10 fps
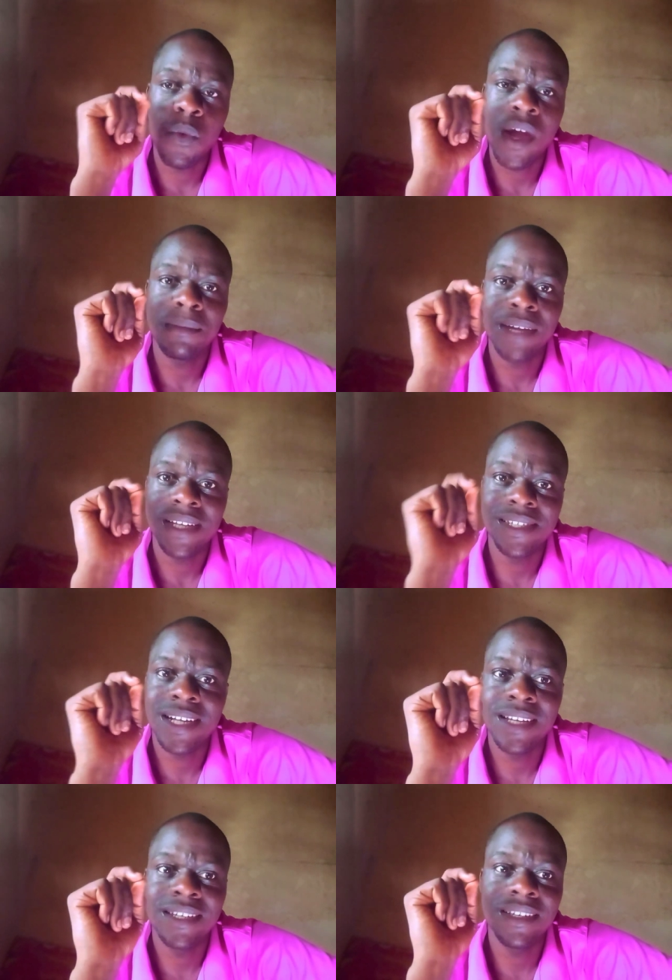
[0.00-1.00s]
why my
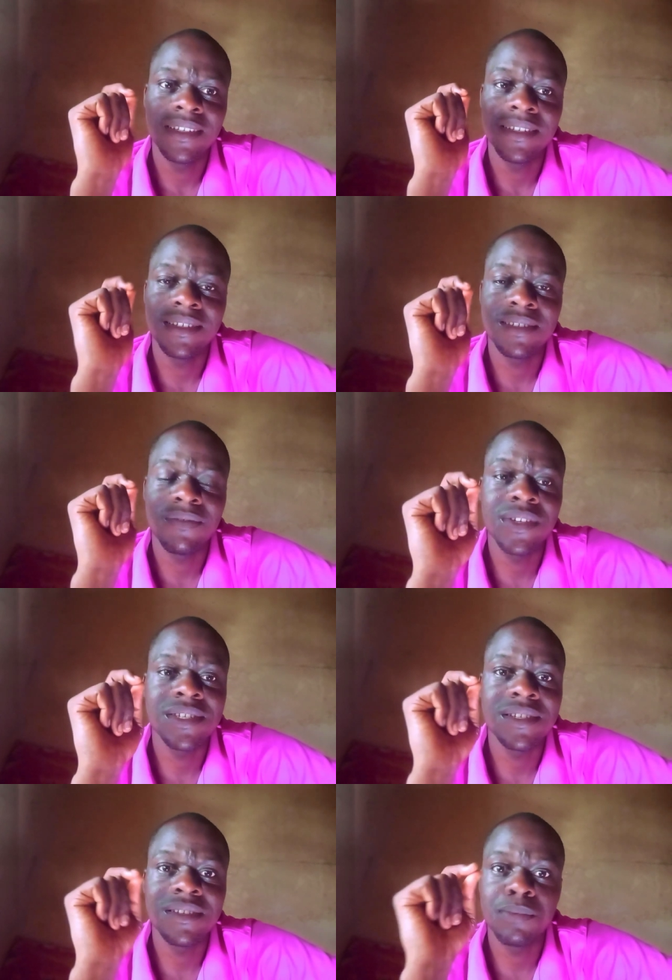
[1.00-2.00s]
channel is
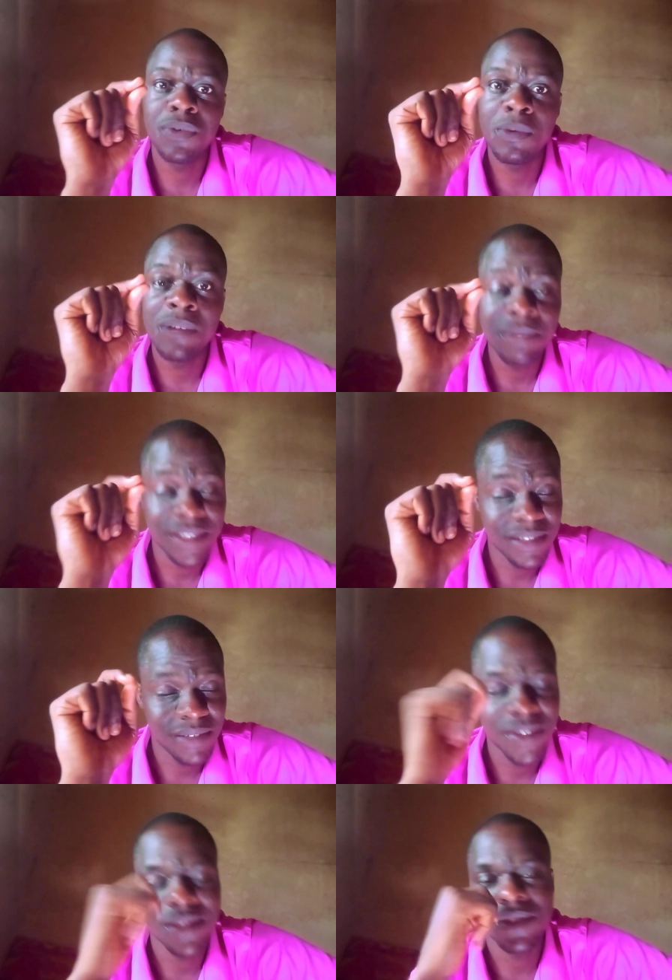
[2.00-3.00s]
facing the problem it is
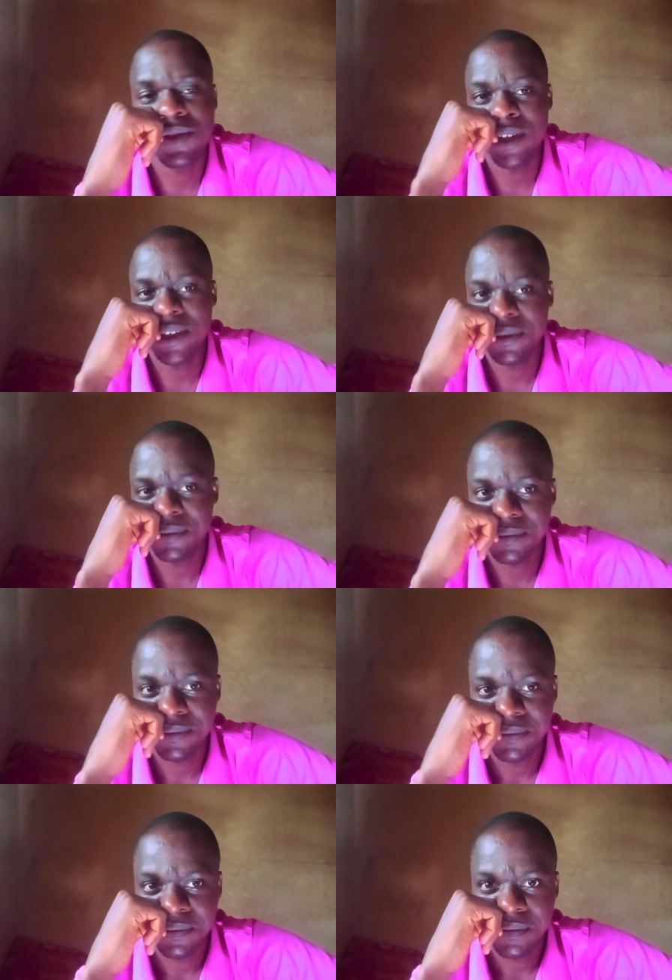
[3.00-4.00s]
facing today.
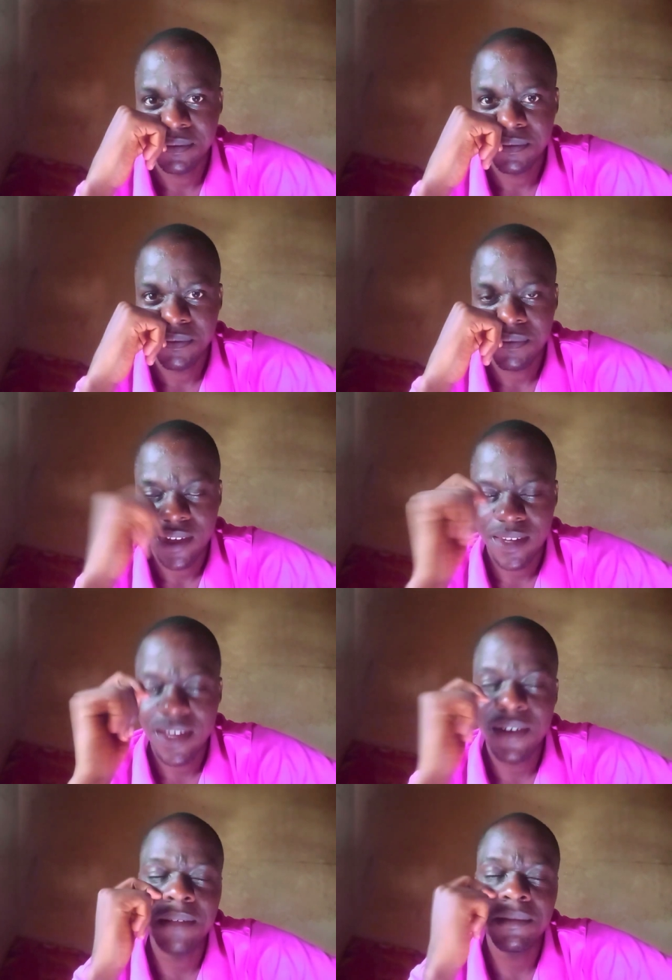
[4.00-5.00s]

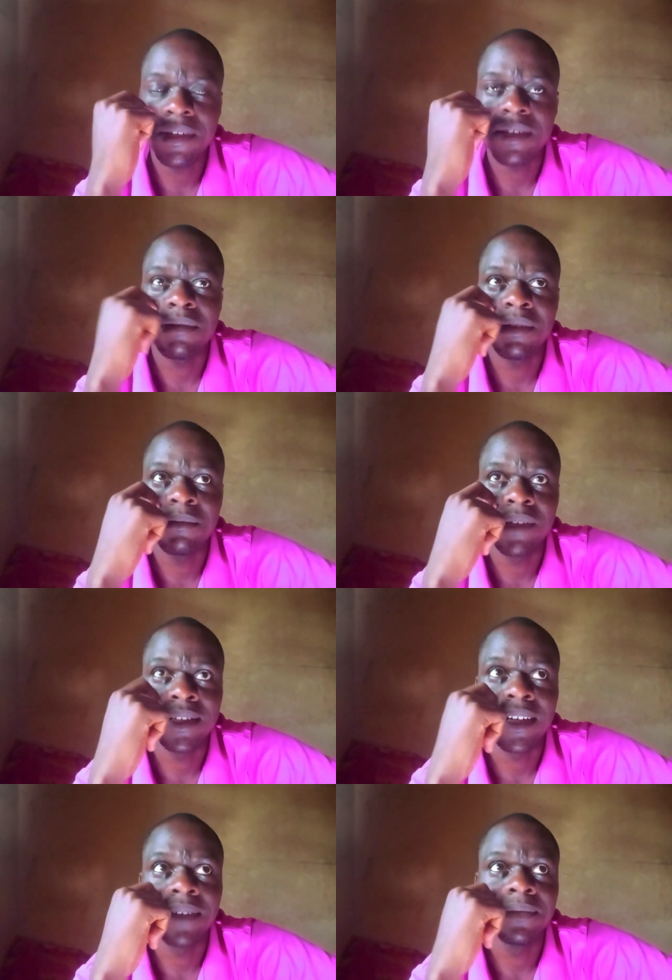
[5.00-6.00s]
Now let me explain
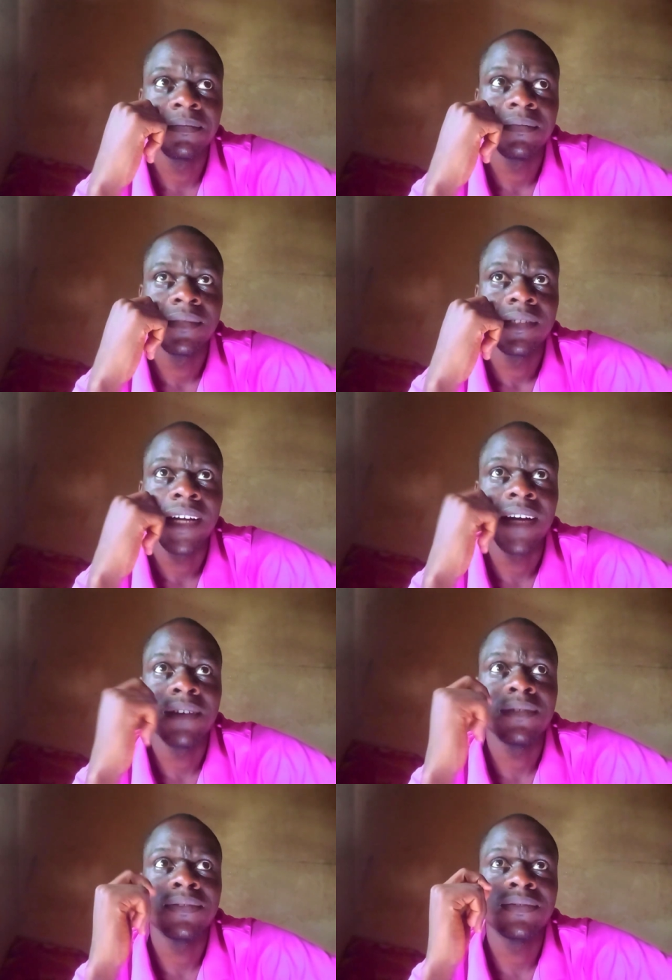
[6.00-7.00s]
better.
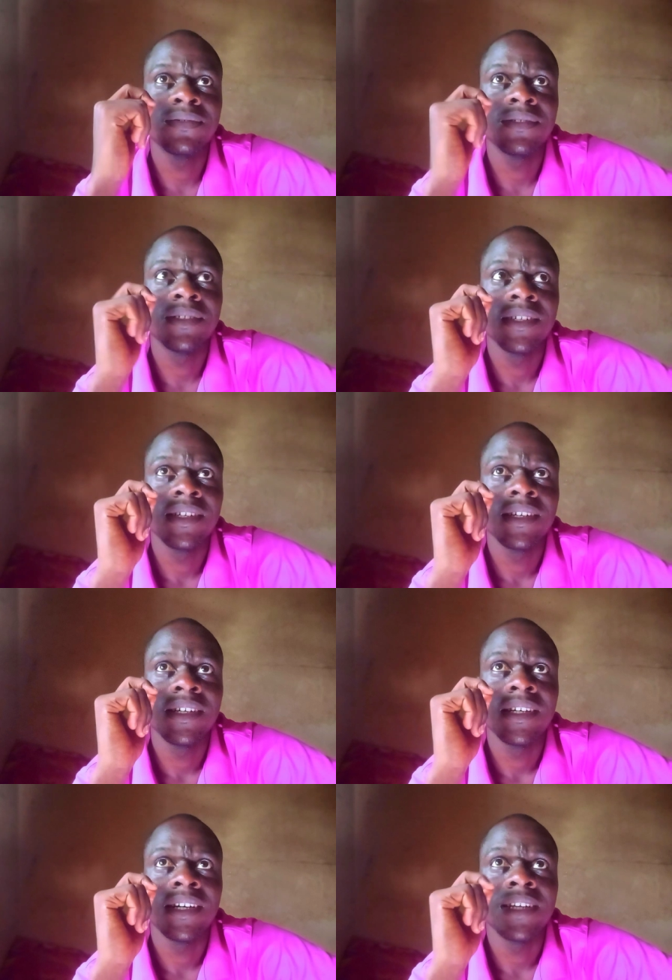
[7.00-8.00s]
I've,
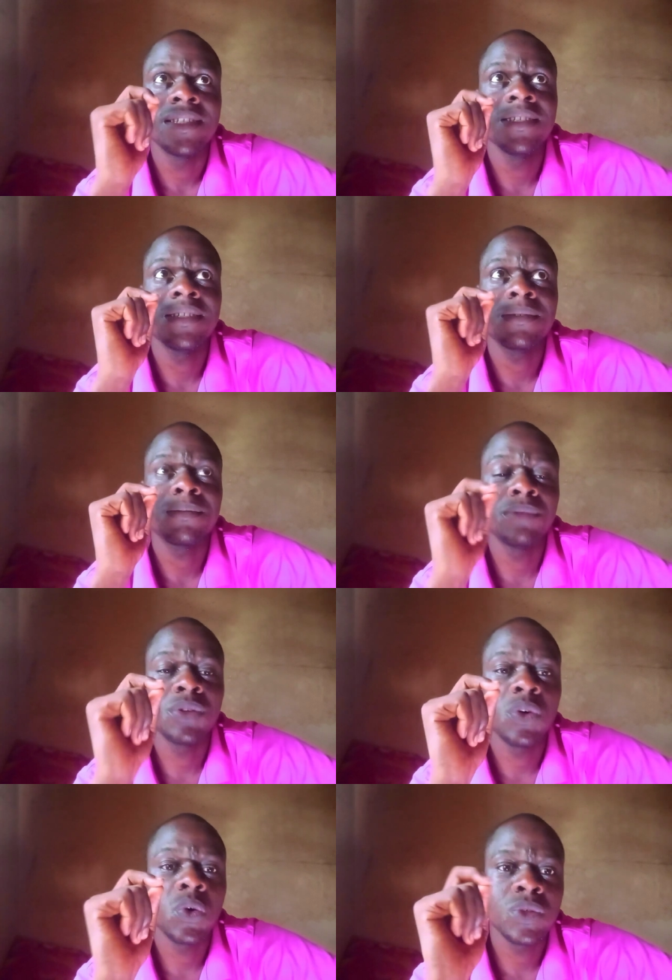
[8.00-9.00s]
I think
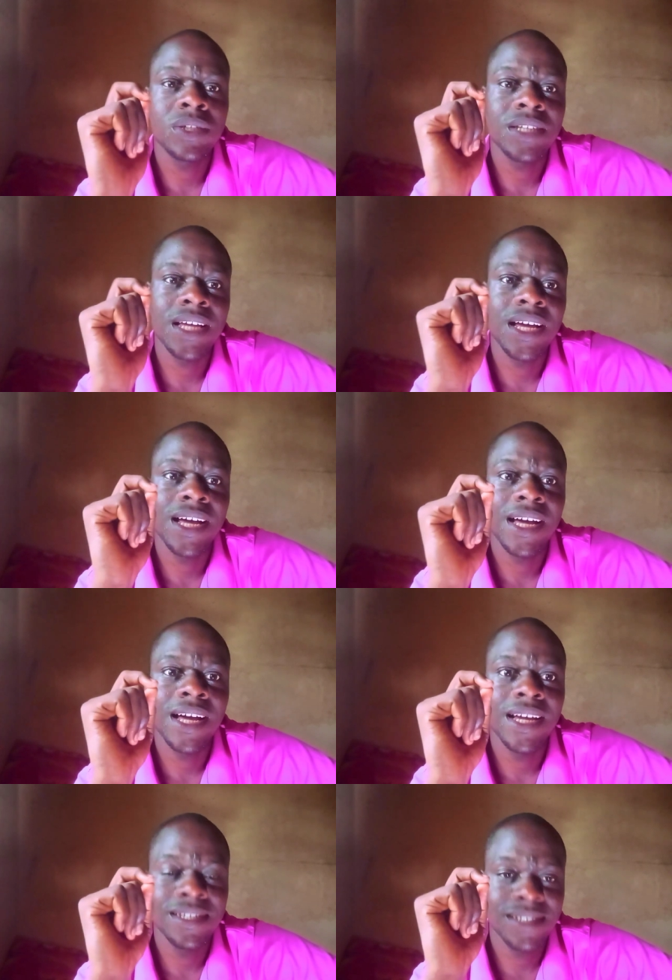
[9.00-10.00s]
because
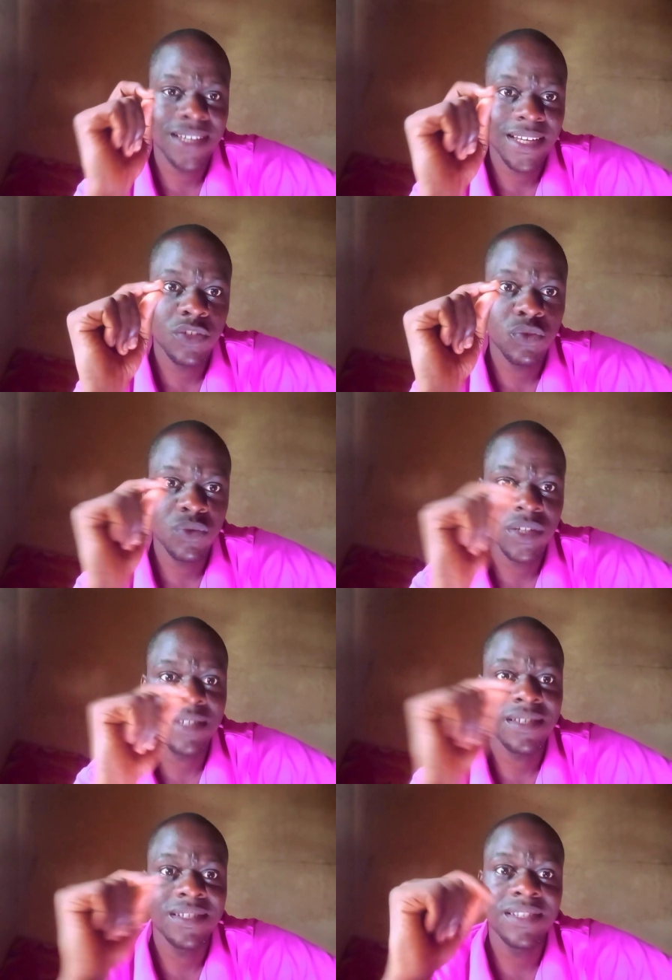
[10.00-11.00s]
I decided to
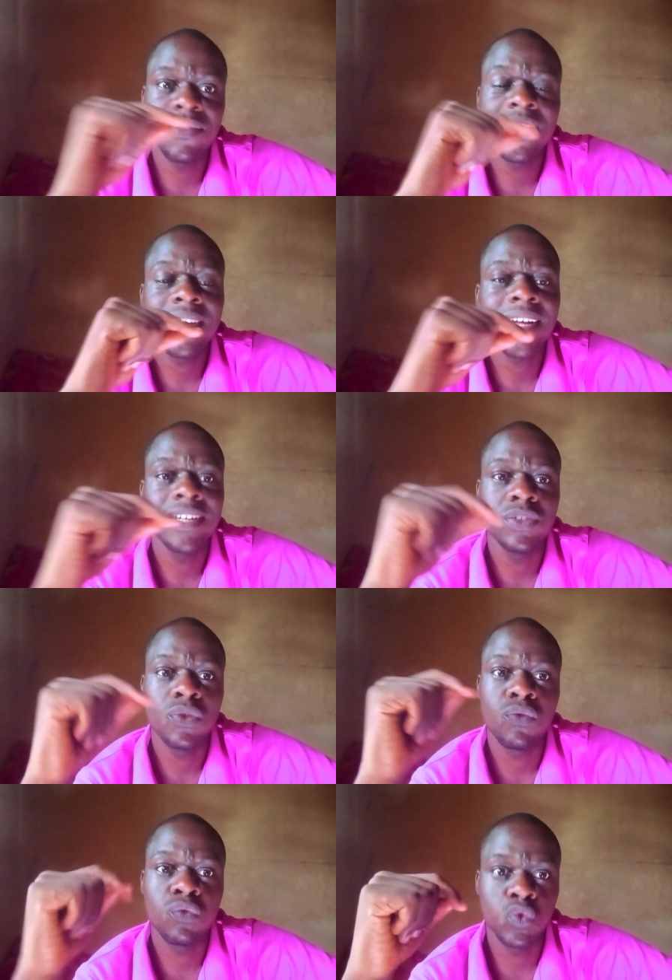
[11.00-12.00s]
taste different kind
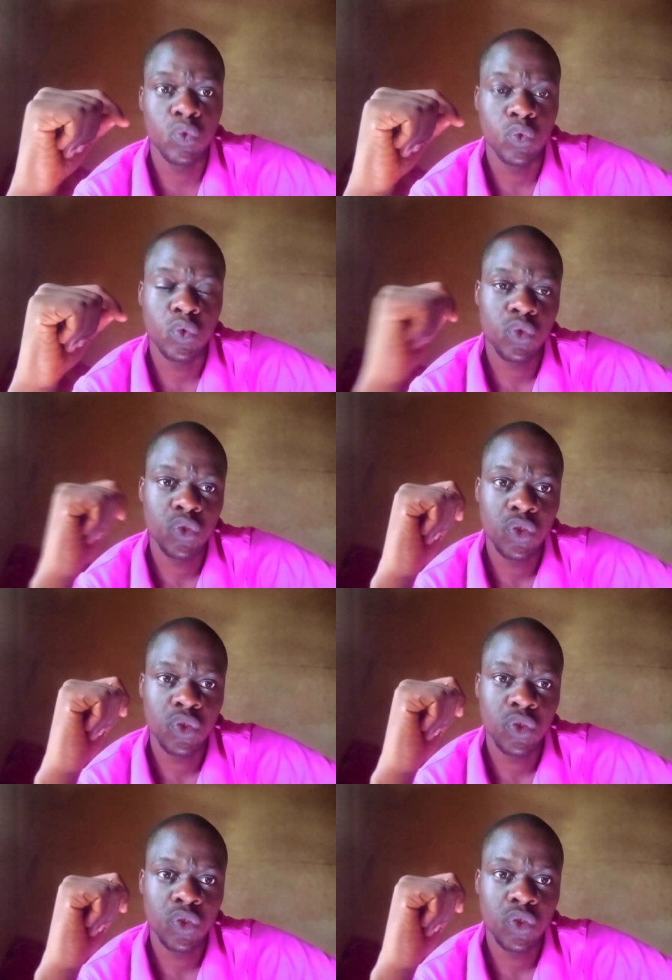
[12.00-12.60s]
of food,